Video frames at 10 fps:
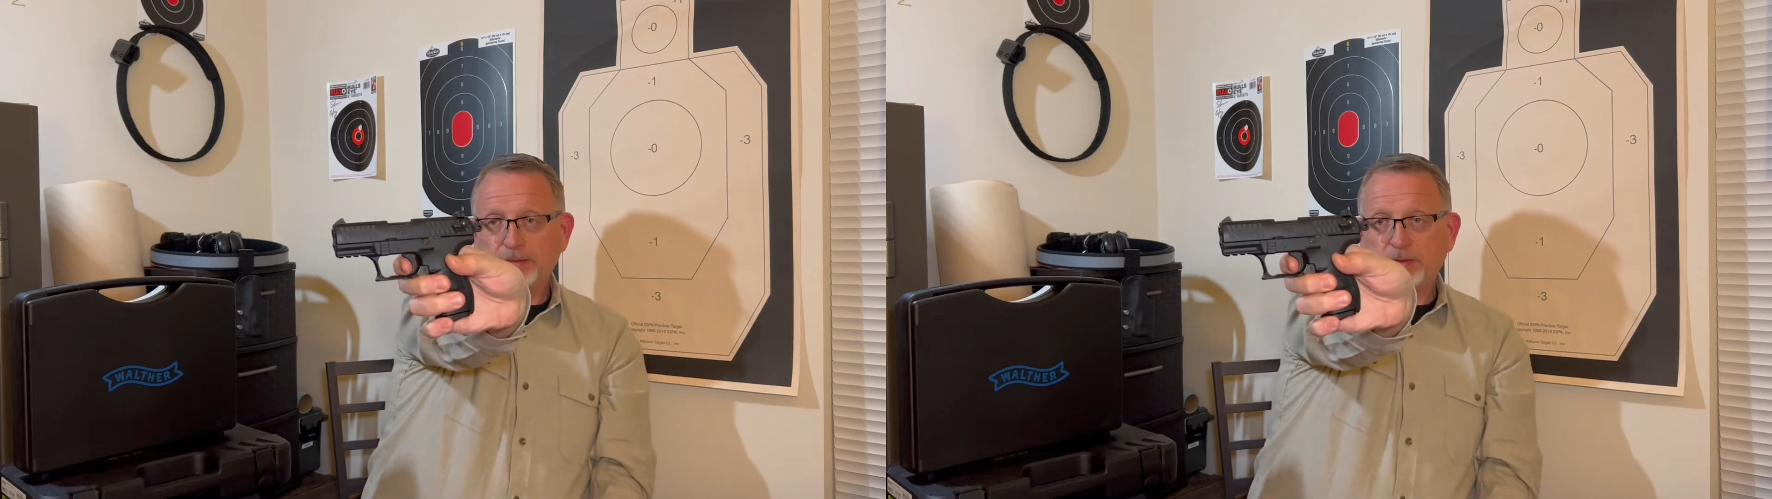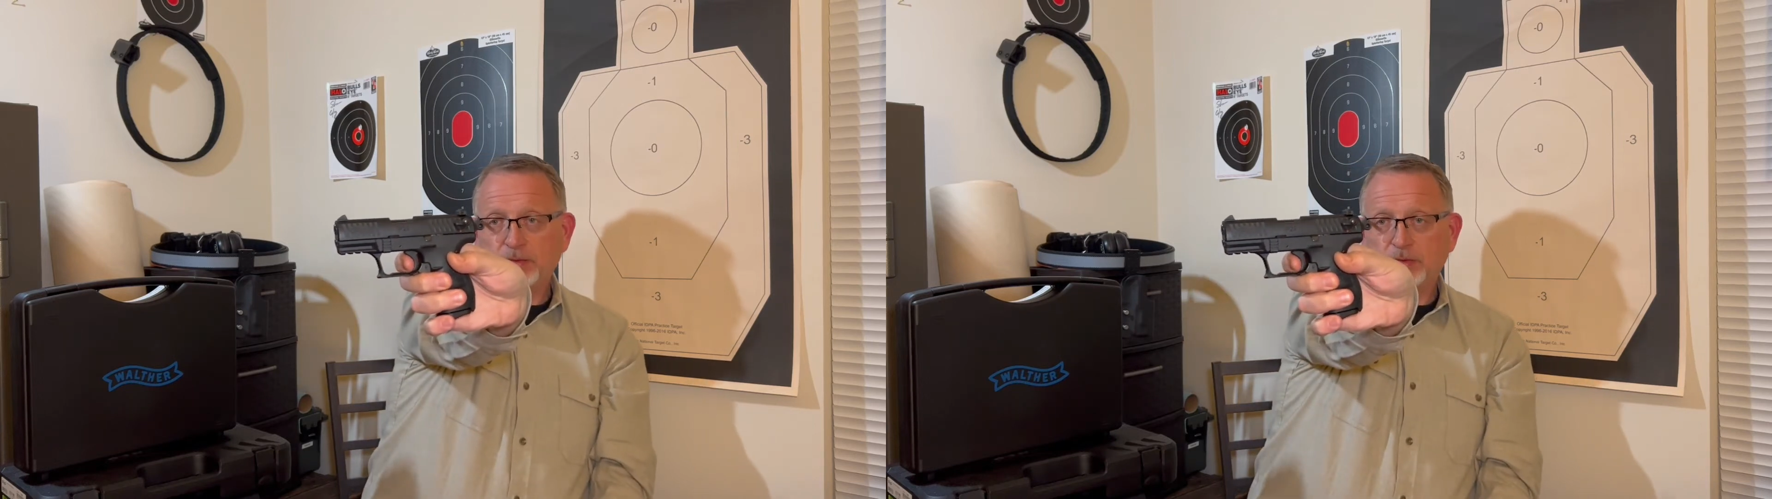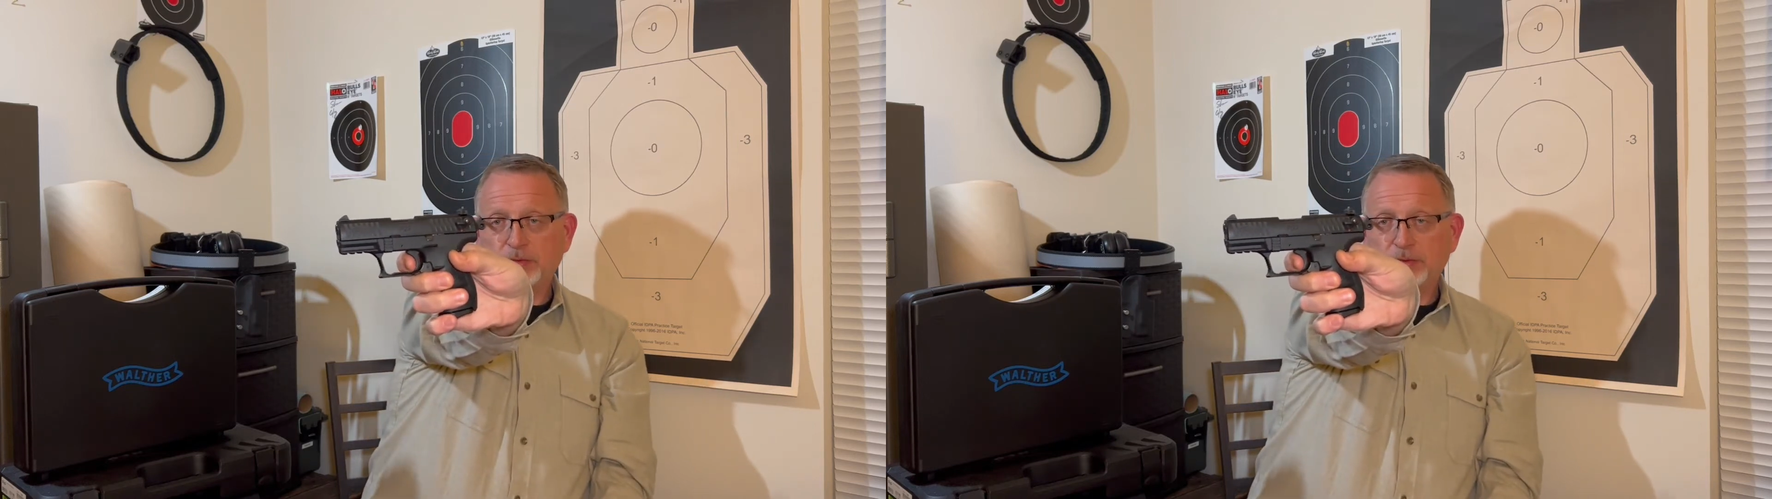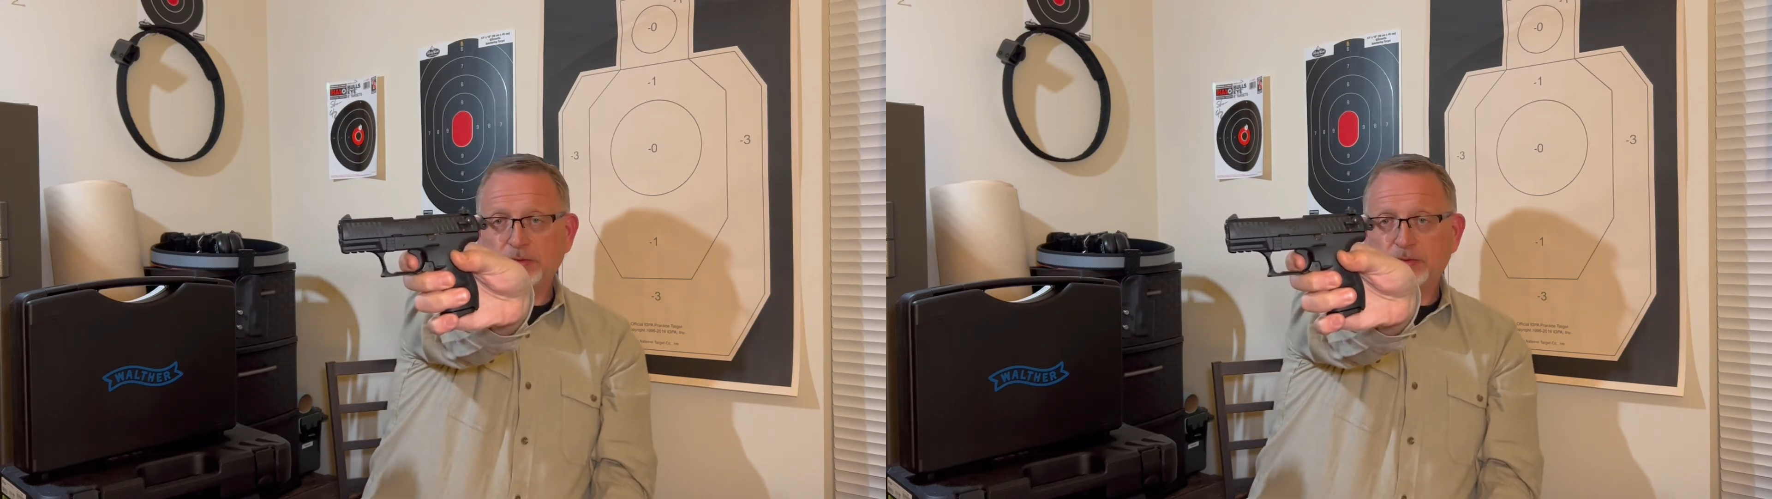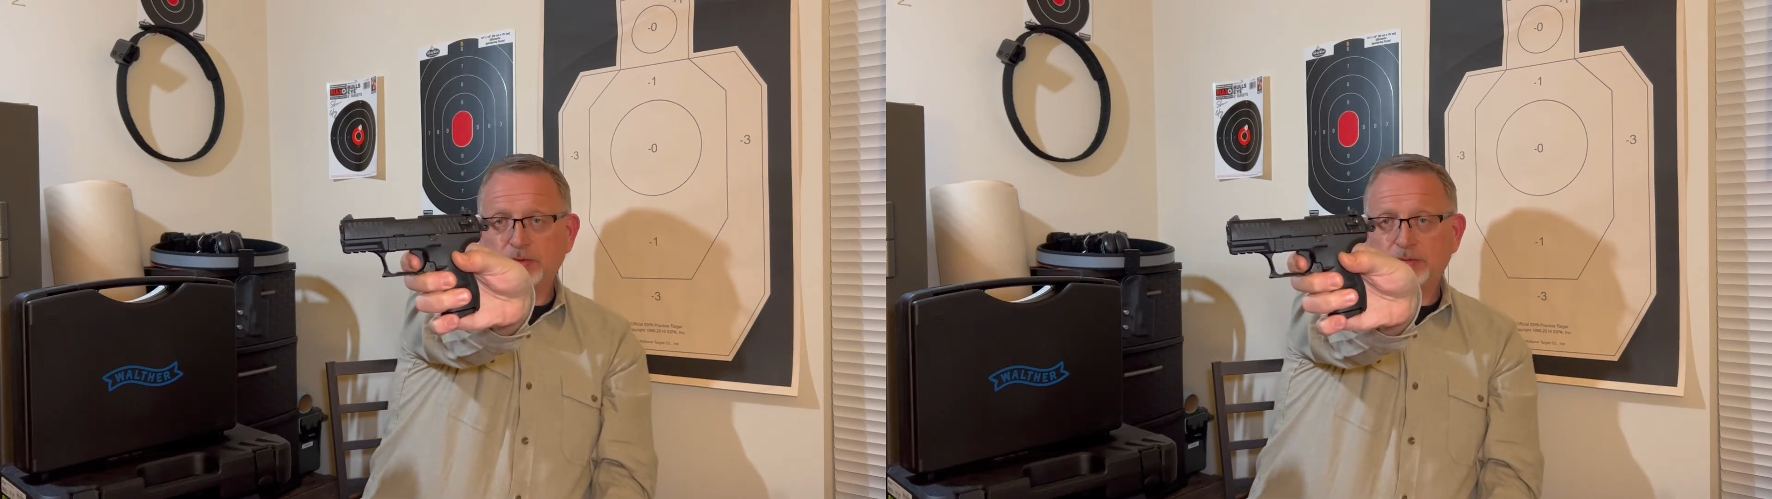Pull,
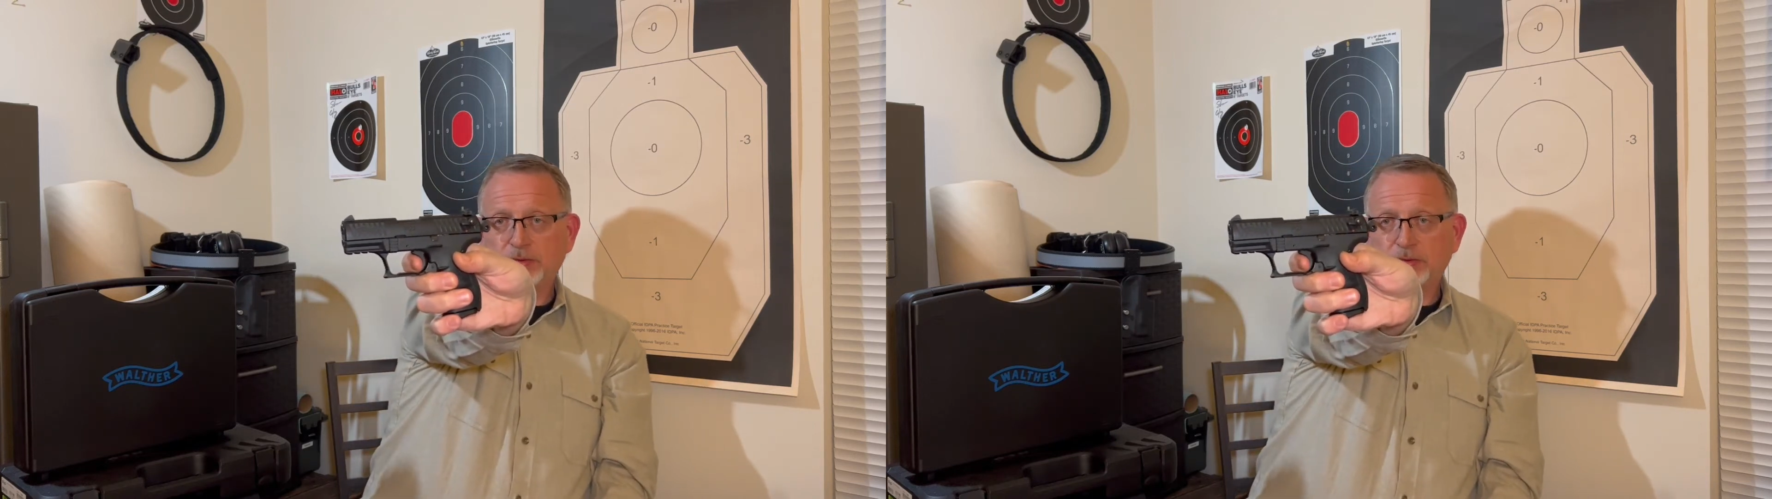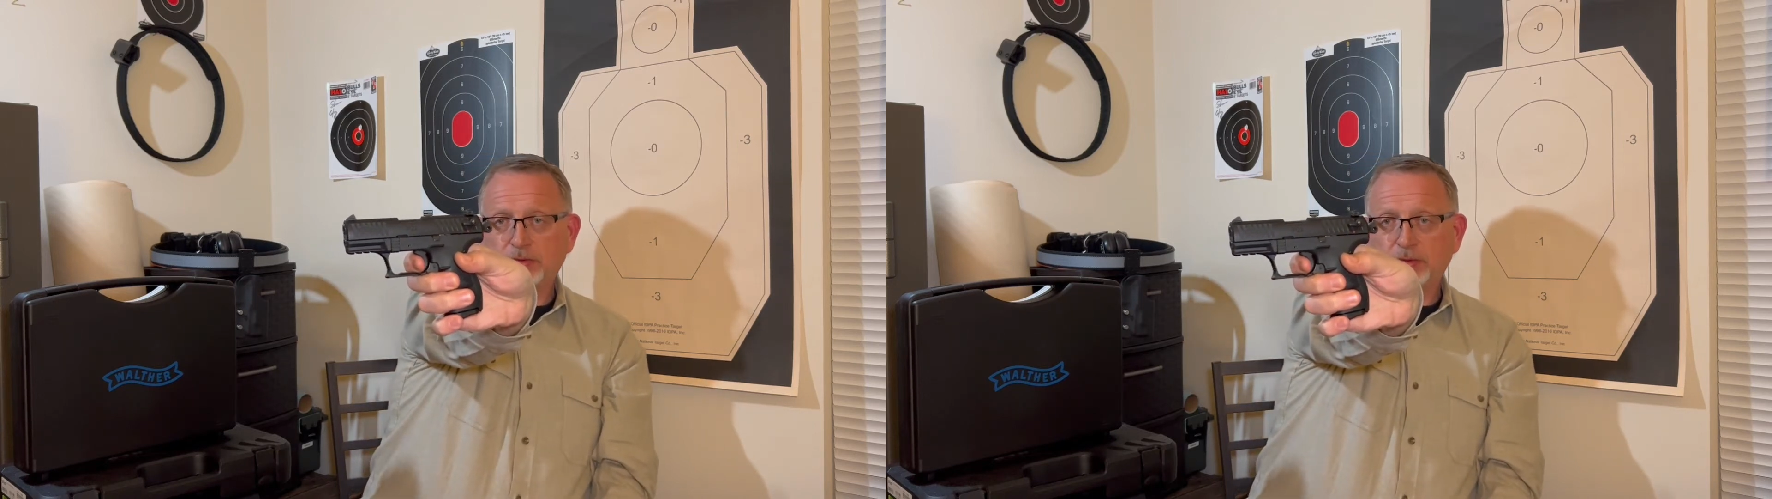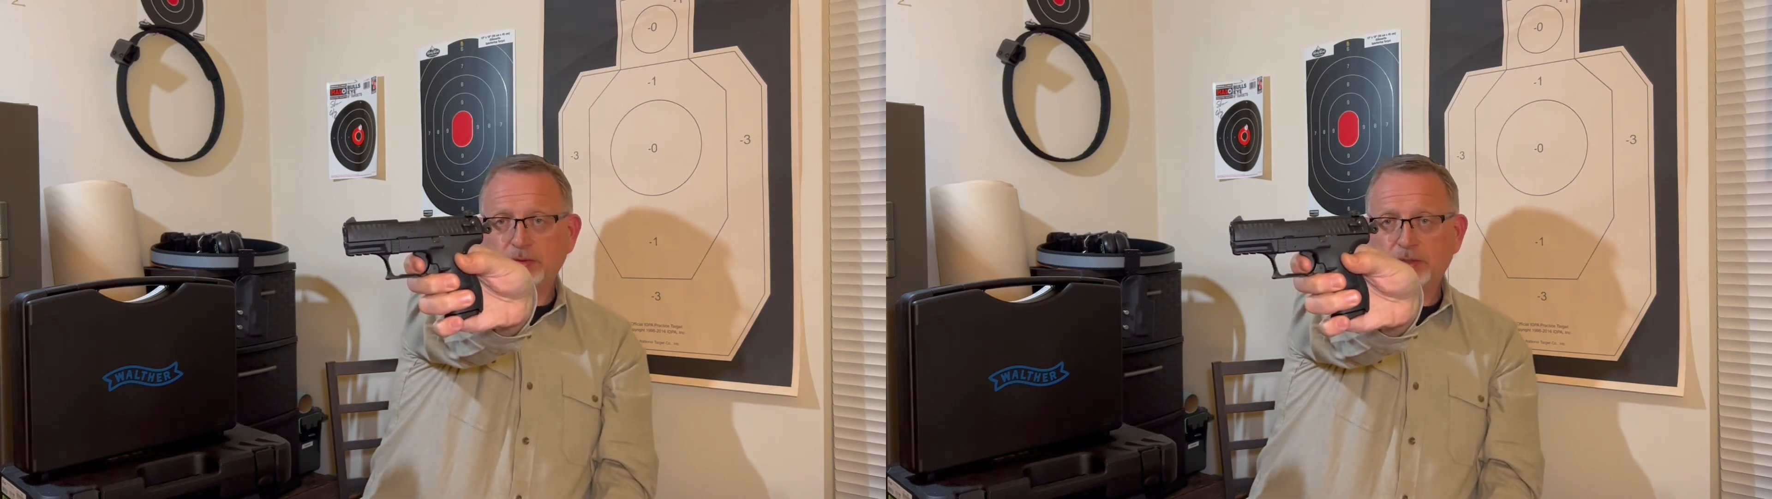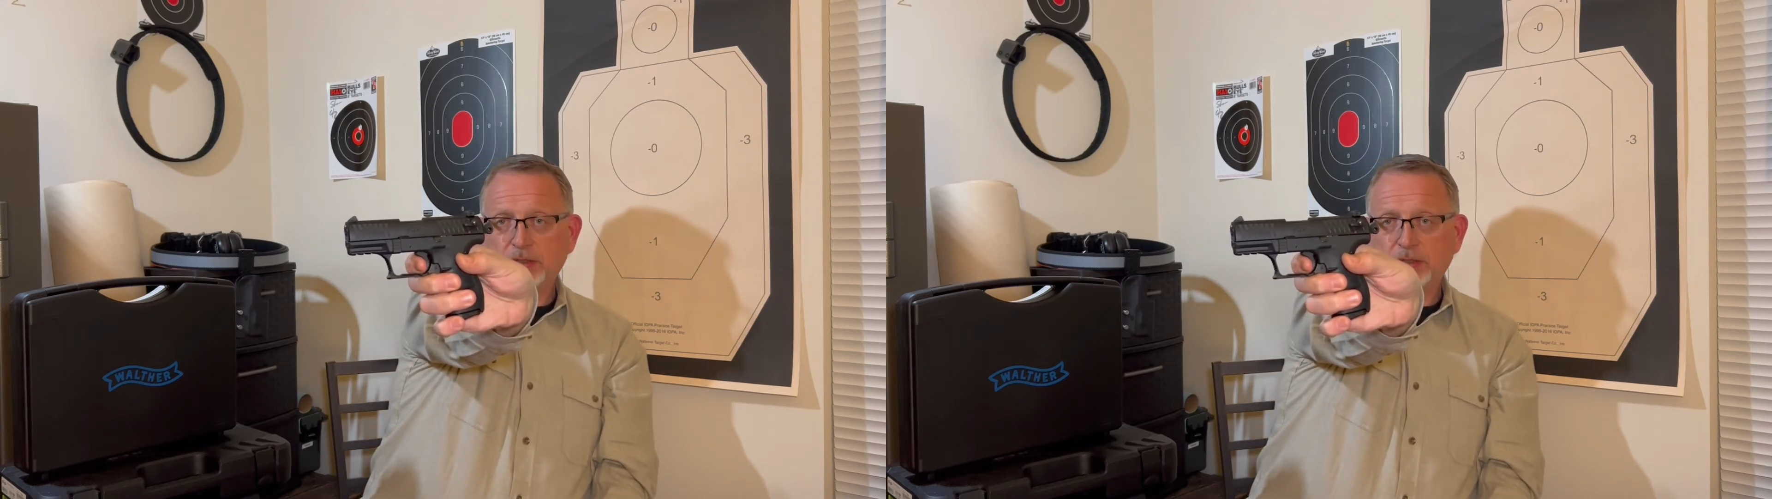pull, pull.